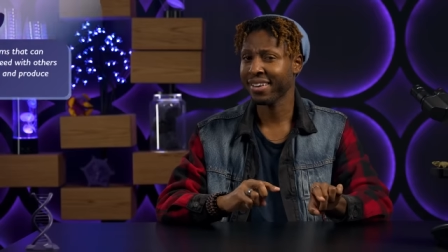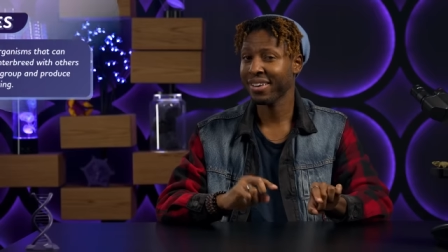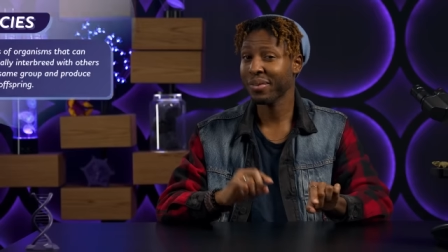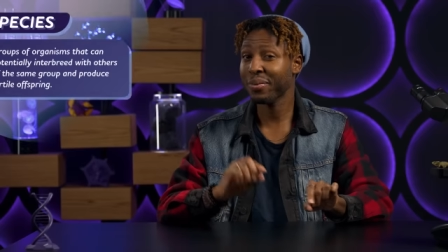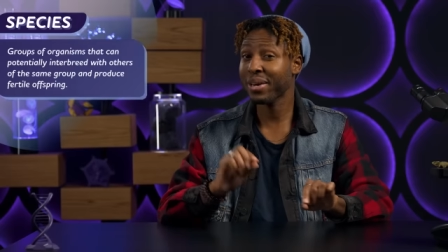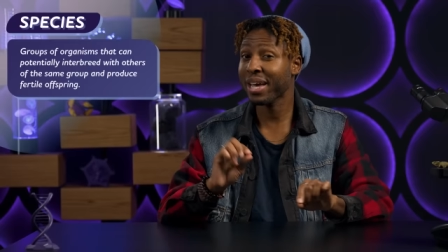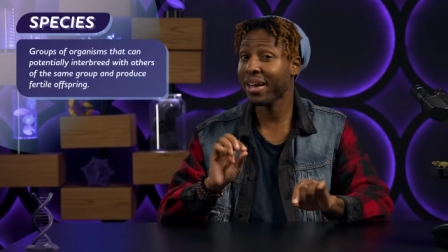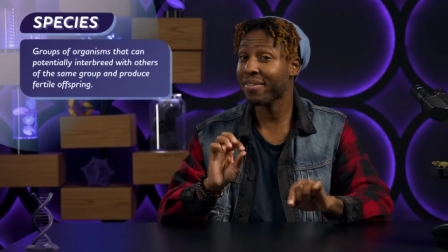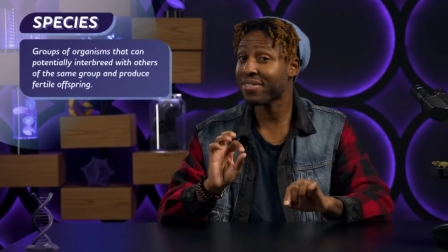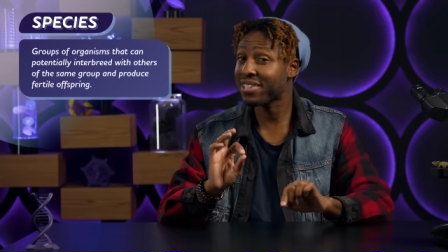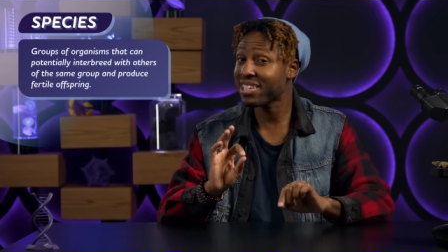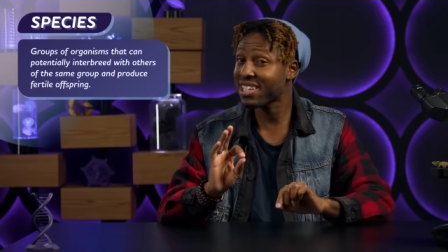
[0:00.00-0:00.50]

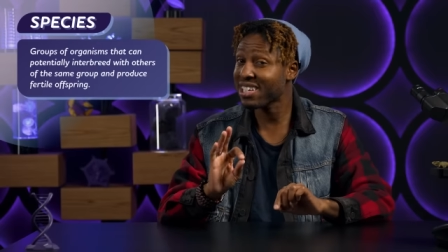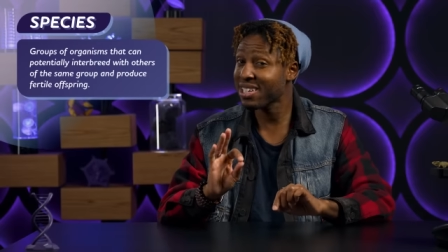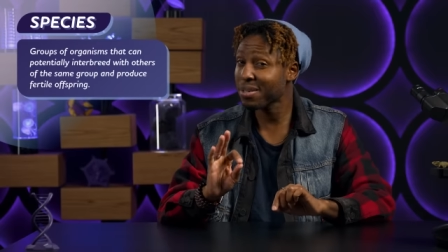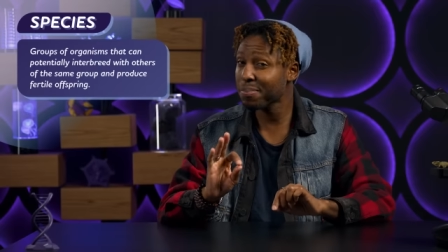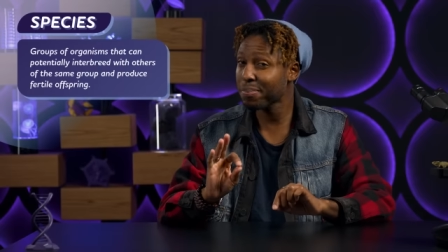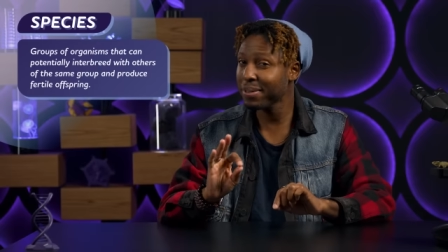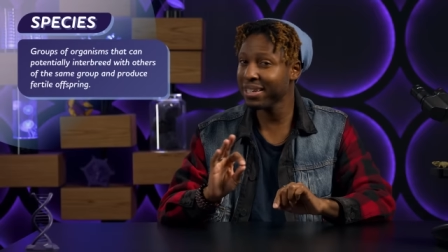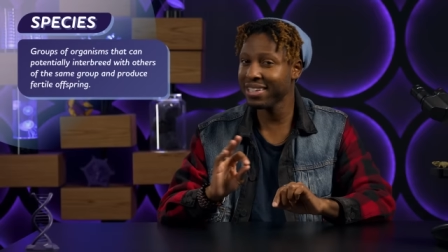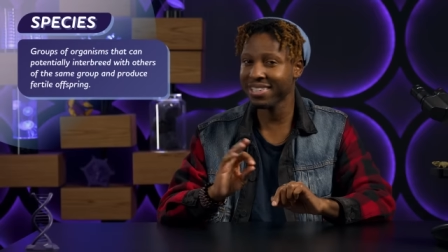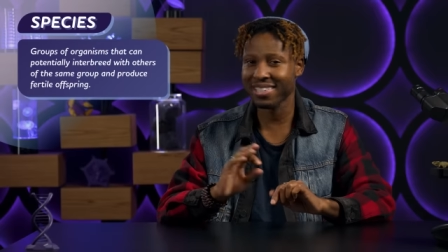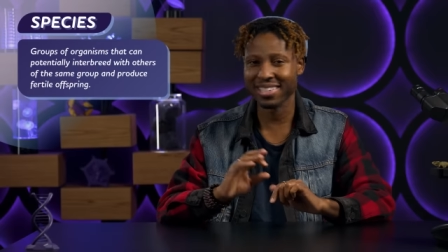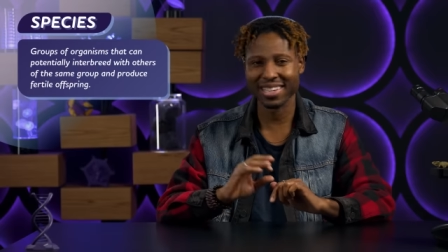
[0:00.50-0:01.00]
we have
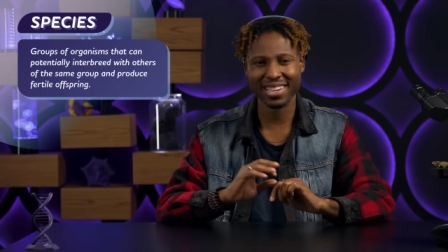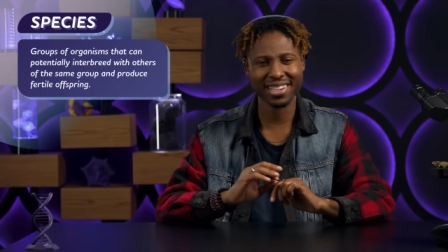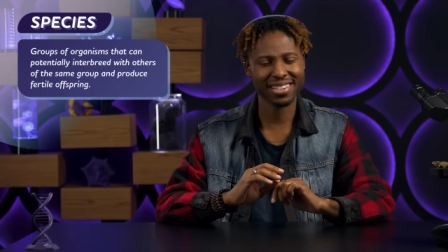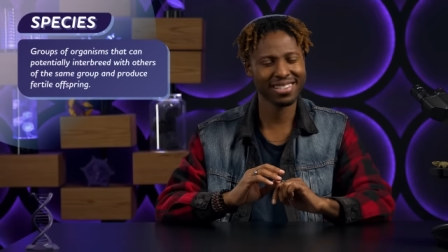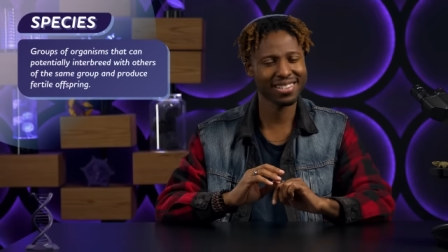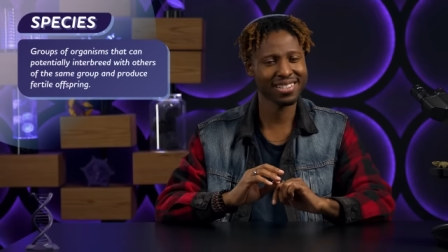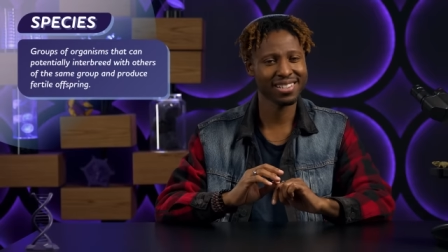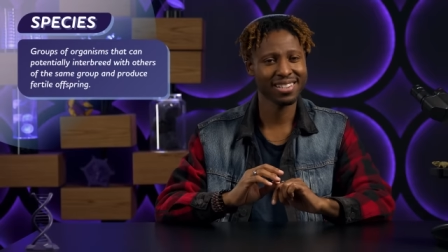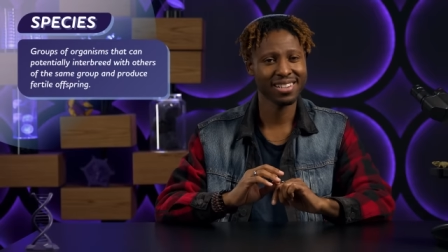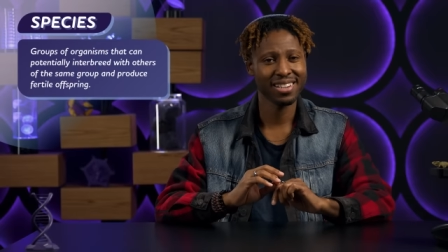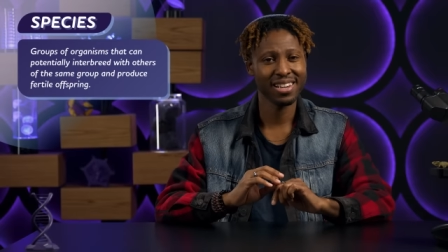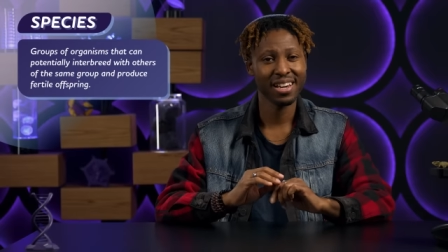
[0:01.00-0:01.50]

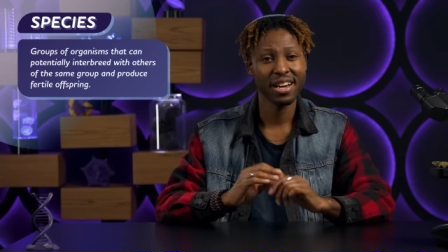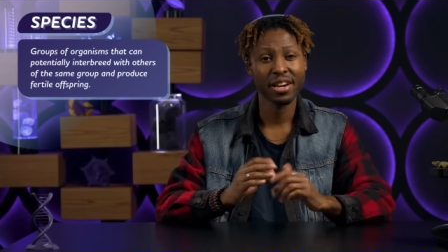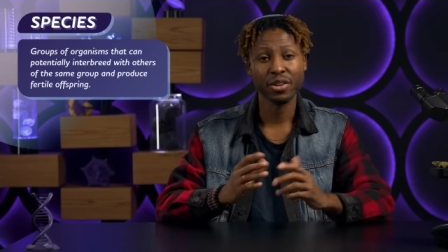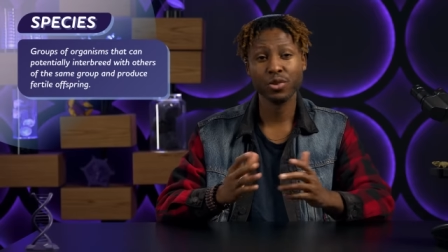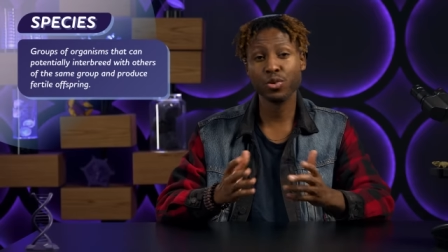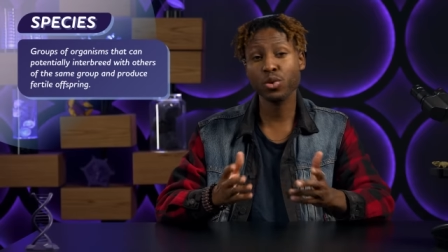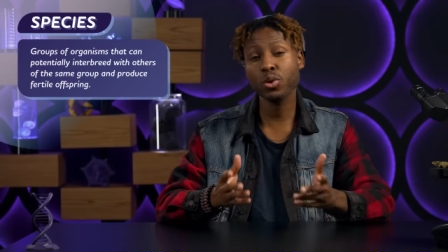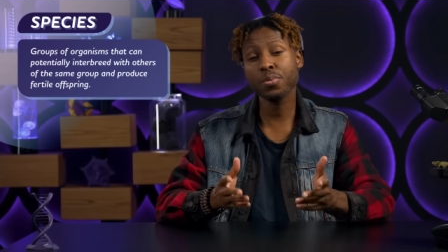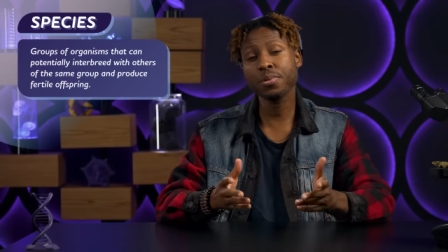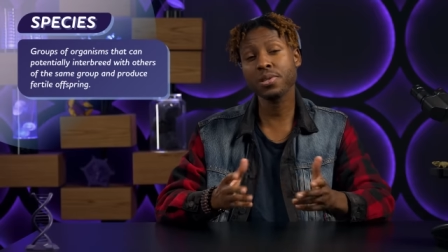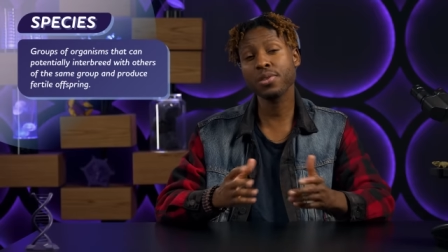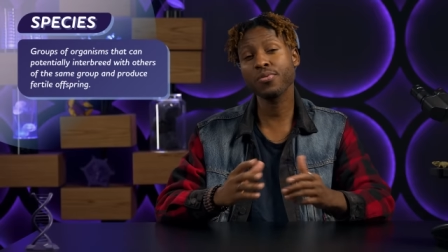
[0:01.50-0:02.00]
species,
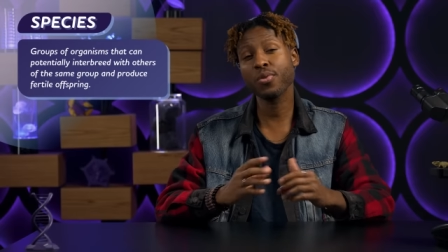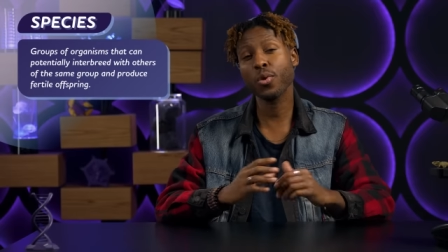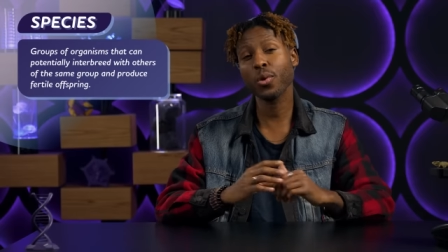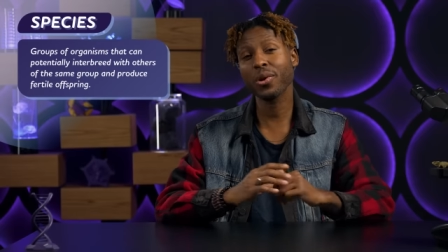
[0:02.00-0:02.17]
Groups of